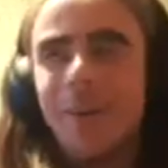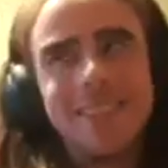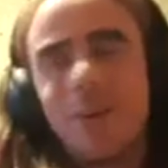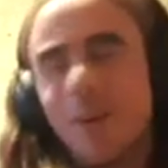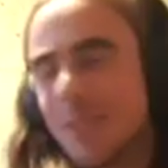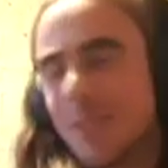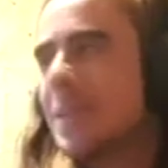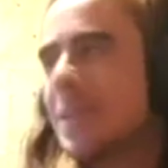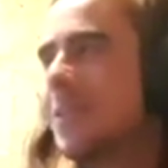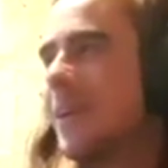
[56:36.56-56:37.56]
not a toy,
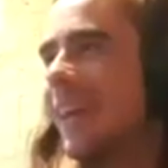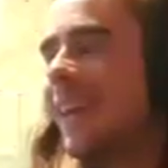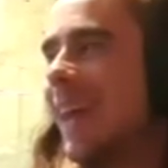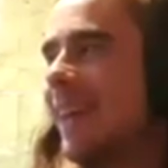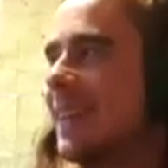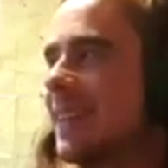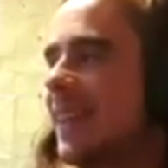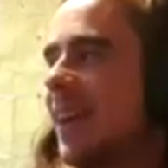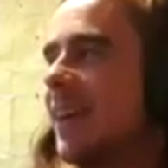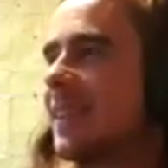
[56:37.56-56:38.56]
and
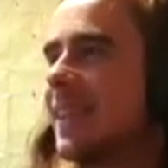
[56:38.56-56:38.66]
there's